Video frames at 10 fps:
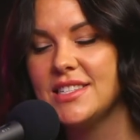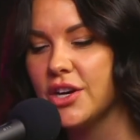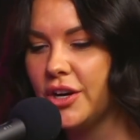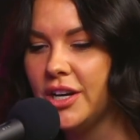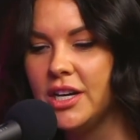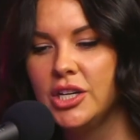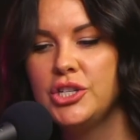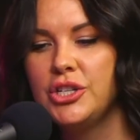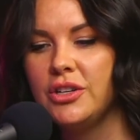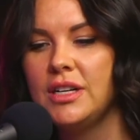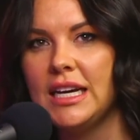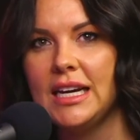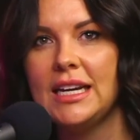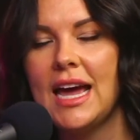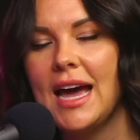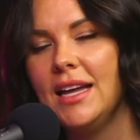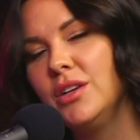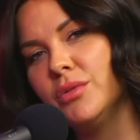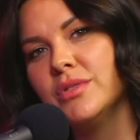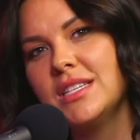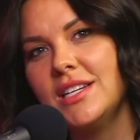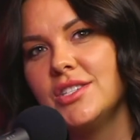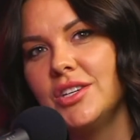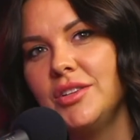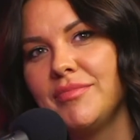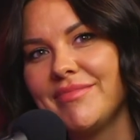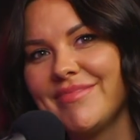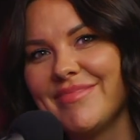So tune in and we'll see you soon.